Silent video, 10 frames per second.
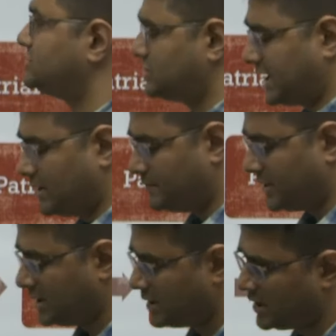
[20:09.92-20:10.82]
Jacob
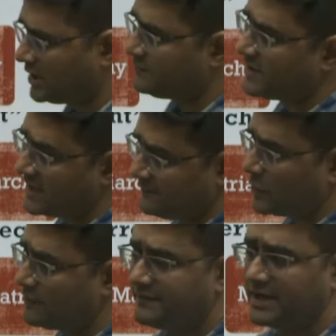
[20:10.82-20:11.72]

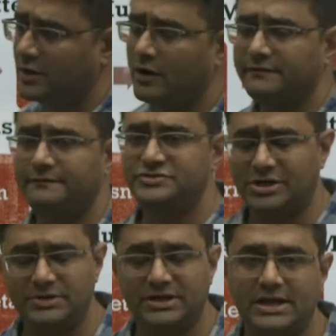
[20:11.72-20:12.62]
Bokofen of
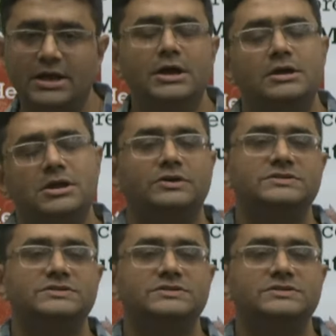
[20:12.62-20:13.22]
Germany talks